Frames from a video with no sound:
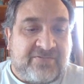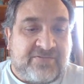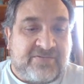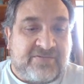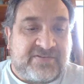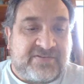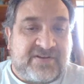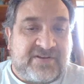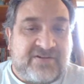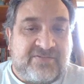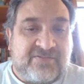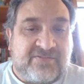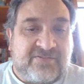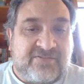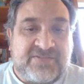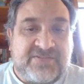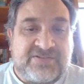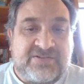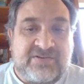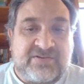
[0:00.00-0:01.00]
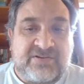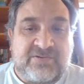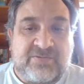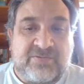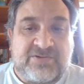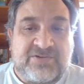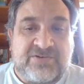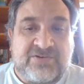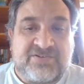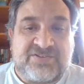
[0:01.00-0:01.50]
through the tunnel. So I'm going to
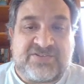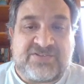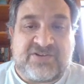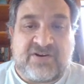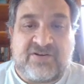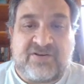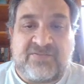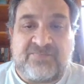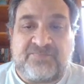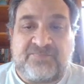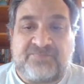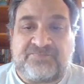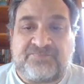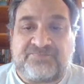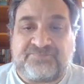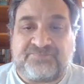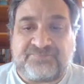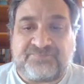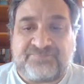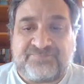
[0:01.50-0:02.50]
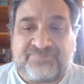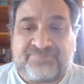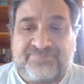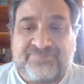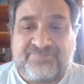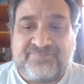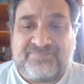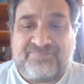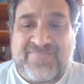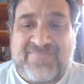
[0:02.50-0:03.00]
return to start
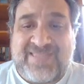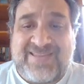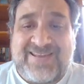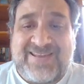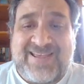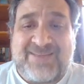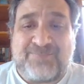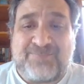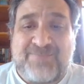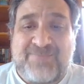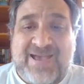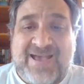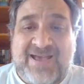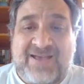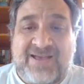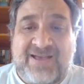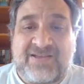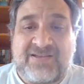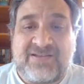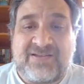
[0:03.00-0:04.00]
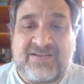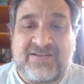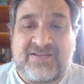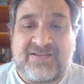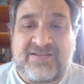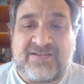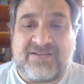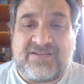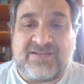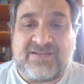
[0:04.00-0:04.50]
and head back
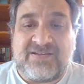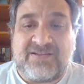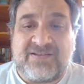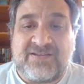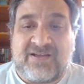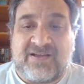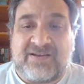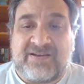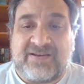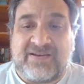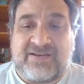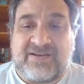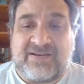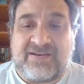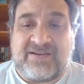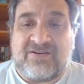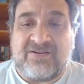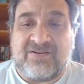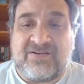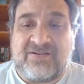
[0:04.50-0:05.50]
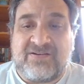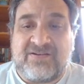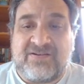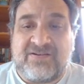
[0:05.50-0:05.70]
on here,